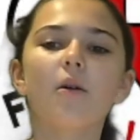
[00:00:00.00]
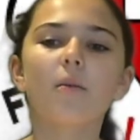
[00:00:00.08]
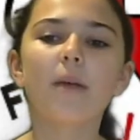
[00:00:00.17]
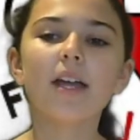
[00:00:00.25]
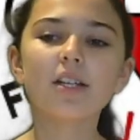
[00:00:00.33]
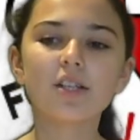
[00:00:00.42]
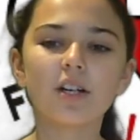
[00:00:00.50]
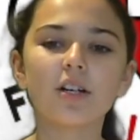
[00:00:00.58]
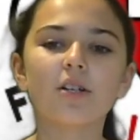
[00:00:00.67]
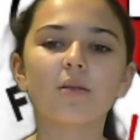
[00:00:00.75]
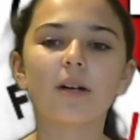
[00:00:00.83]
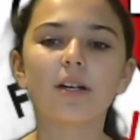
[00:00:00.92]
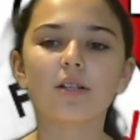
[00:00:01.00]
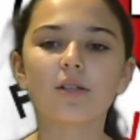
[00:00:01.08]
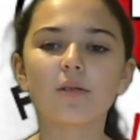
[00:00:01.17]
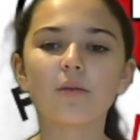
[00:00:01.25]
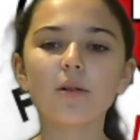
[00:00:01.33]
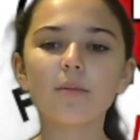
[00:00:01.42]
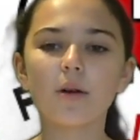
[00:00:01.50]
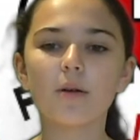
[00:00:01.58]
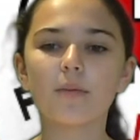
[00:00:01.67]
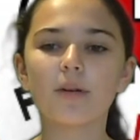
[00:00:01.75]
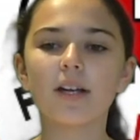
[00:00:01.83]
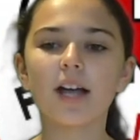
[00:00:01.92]
Make sure to wear your school
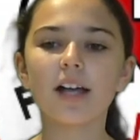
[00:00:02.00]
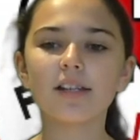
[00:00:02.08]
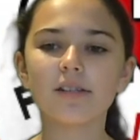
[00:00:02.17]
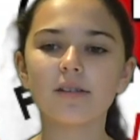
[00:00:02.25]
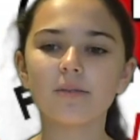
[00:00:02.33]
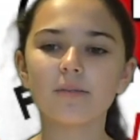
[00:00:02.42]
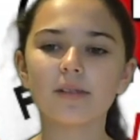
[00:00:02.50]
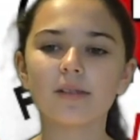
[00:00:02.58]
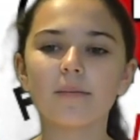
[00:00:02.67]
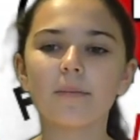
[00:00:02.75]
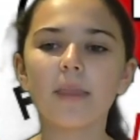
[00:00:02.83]
appropriate costumes.